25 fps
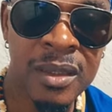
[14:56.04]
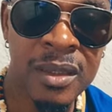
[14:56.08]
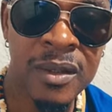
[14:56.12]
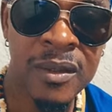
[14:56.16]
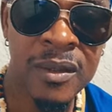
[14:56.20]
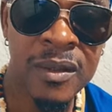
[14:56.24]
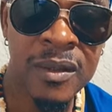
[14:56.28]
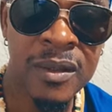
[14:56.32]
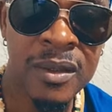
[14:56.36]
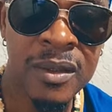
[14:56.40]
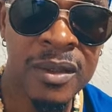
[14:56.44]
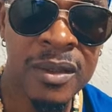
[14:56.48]

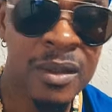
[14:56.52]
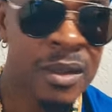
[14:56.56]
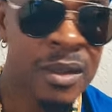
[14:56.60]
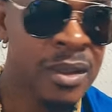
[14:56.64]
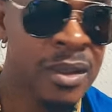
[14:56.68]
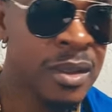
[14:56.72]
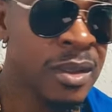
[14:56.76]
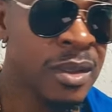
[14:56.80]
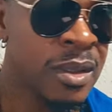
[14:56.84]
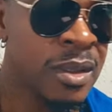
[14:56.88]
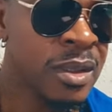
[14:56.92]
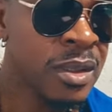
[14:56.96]

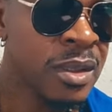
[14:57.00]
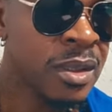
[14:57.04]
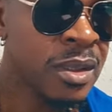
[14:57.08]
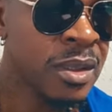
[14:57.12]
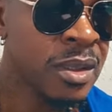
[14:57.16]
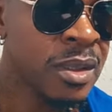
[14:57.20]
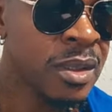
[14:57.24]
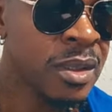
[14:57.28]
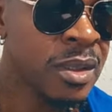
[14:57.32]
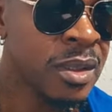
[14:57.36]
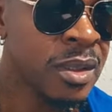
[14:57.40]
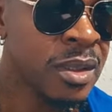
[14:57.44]

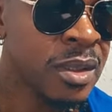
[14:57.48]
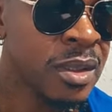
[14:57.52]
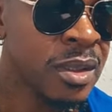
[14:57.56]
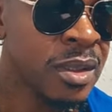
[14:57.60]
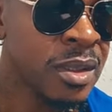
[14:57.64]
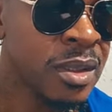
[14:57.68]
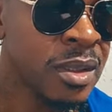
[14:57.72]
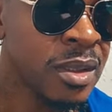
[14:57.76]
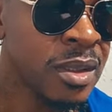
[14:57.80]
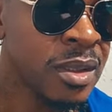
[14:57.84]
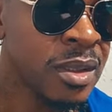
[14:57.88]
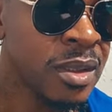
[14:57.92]

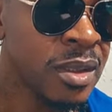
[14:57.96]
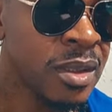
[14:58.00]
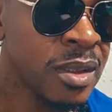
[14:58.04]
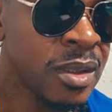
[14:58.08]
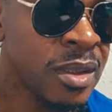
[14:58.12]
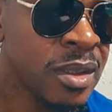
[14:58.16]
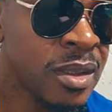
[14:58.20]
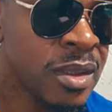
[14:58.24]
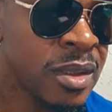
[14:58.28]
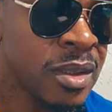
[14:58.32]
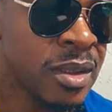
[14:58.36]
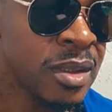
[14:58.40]

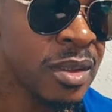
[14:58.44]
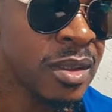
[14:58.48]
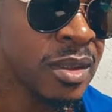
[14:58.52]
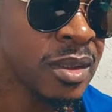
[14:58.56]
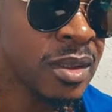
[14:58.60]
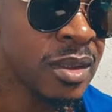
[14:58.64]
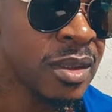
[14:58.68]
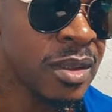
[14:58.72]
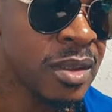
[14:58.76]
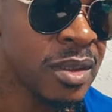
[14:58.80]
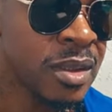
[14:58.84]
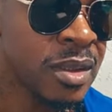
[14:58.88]

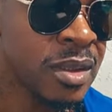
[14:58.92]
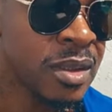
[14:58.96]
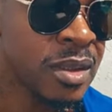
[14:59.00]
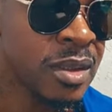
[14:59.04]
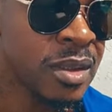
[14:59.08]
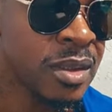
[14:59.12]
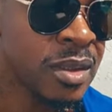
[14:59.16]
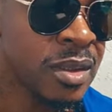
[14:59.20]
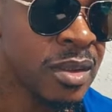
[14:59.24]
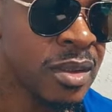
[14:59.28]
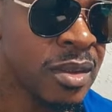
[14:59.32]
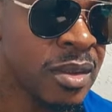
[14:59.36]

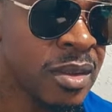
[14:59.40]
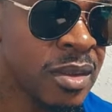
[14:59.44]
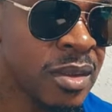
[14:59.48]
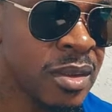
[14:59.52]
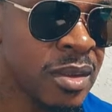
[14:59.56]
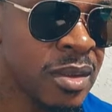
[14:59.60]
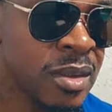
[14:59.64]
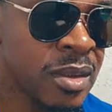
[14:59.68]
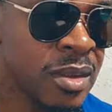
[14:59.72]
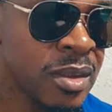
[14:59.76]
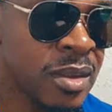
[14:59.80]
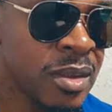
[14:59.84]

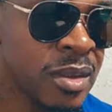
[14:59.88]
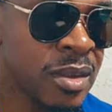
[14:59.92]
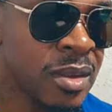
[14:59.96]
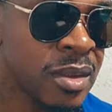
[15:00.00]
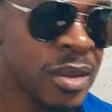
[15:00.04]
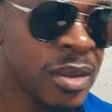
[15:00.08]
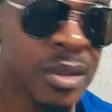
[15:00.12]
No one is speaking in this clip.